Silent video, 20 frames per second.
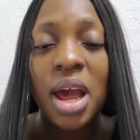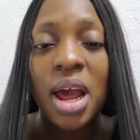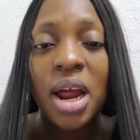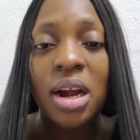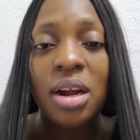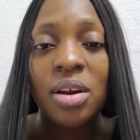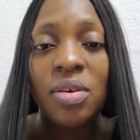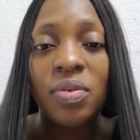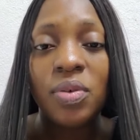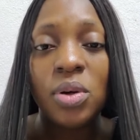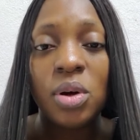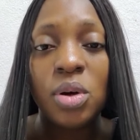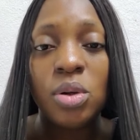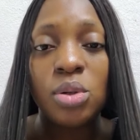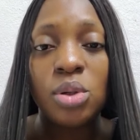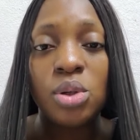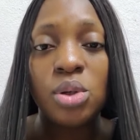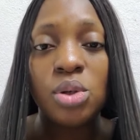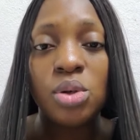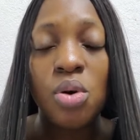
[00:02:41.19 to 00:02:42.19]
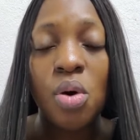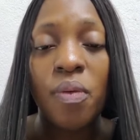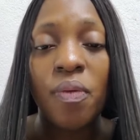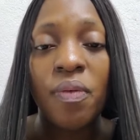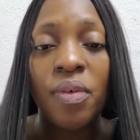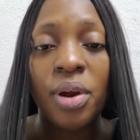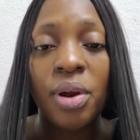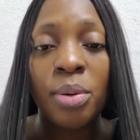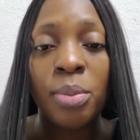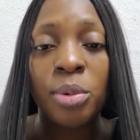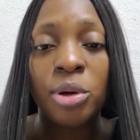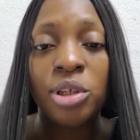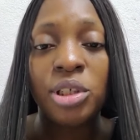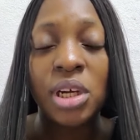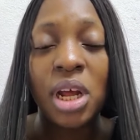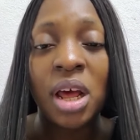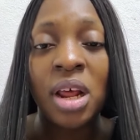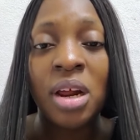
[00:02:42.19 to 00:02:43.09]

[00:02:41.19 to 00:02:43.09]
I love you all so very much.